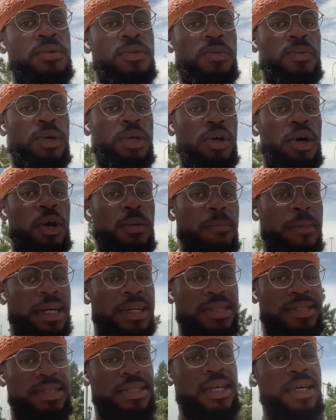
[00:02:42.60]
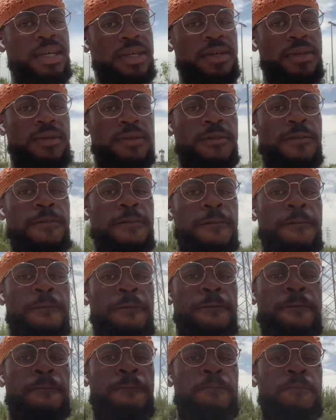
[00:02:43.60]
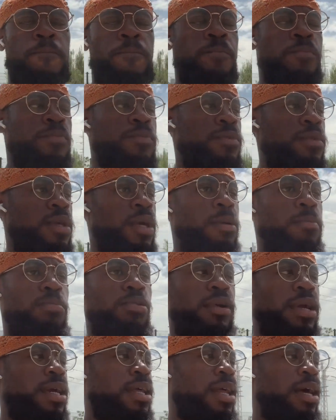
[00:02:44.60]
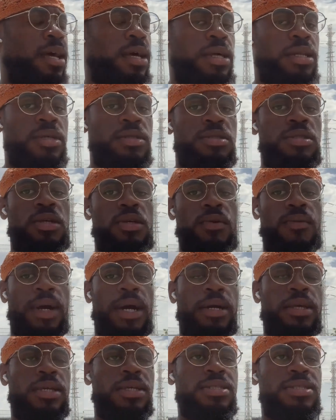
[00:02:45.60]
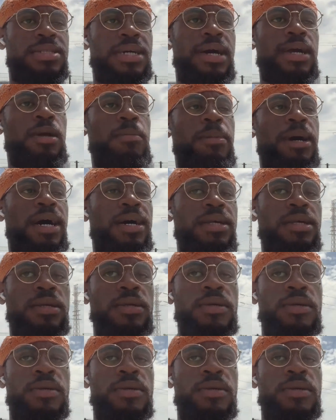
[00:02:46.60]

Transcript: when y'all meditating and bringing that energy around your entire body,